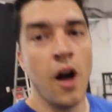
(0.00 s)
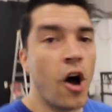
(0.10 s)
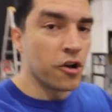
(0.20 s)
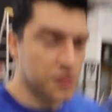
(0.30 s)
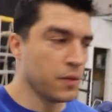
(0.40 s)

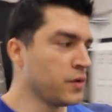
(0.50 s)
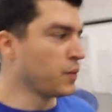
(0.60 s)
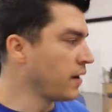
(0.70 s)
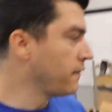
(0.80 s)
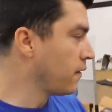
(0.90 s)
Also was
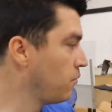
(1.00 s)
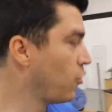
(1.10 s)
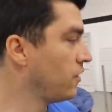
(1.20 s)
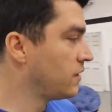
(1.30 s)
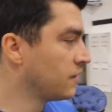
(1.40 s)
waiting for the
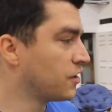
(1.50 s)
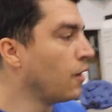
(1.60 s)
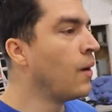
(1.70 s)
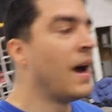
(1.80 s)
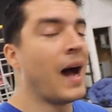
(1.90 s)
boys,
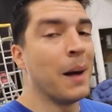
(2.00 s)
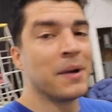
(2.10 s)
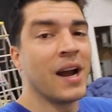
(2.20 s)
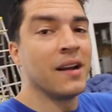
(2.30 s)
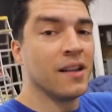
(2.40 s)
so I'm
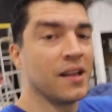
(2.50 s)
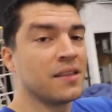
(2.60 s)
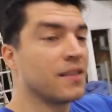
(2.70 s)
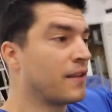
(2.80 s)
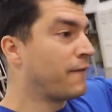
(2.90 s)
kind of
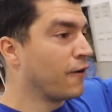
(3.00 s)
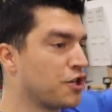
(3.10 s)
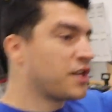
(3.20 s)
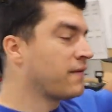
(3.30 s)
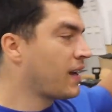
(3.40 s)
like the
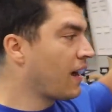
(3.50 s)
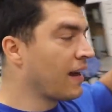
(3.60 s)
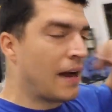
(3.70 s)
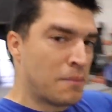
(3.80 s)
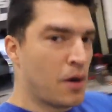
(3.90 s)
first ship
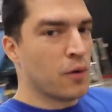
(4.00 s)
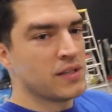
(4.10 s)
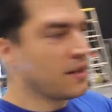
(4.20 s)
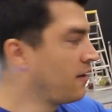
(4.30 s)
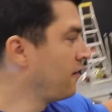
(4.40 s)
guy. I'm
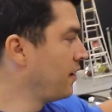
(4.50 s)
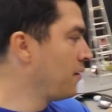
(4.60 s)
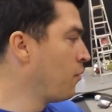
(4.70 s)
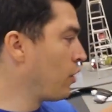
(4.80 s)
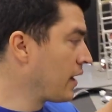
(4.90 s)
always here early in
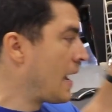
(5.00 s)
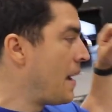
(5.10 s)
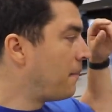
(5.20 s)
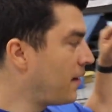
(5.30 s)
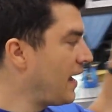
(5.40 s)
the morning,
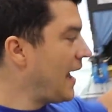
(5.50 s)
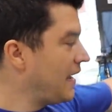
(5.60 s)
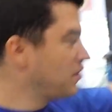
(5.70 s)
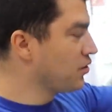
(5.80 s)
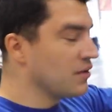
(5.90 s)
but
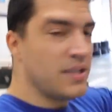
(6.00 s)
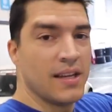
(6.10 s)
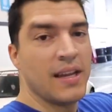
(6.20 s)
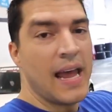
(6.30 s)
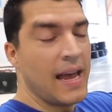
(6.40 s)
Angel
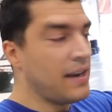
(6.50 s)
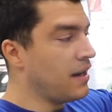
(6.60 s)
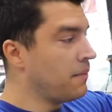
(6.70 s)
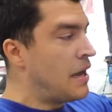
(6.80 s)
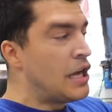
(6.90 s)
did end
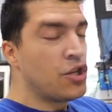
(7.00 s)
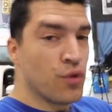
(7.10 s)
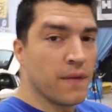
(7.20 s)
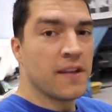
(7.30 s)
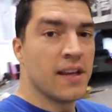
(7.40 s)
up
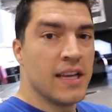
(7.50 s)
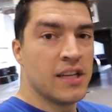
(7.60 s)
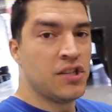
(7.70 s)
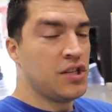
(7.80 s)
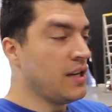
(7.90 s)
drifting
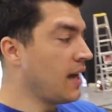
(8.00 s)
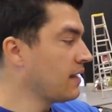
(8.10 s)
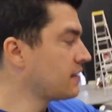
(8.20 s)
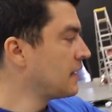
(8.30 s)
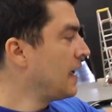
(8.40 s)
his
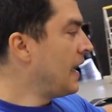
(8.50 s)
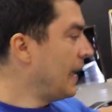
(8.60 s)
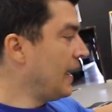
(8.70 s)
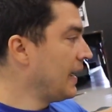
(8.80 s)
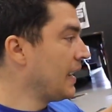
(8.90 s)
GS,
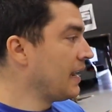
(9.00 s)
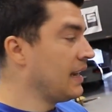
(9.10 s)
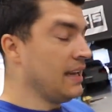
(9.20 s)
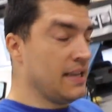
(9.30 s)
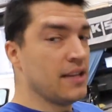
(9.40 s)
and
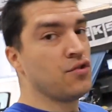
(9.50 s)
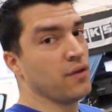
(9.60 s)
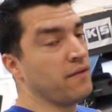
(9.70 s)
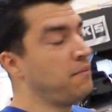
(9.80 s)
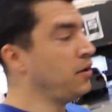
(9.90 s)
it did
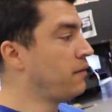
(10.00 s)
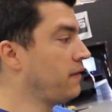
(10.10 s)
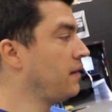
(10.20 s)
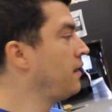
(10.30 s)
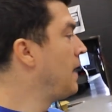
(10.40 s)
drift
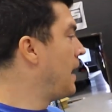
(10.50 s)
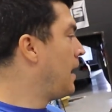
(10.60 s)
beautifully.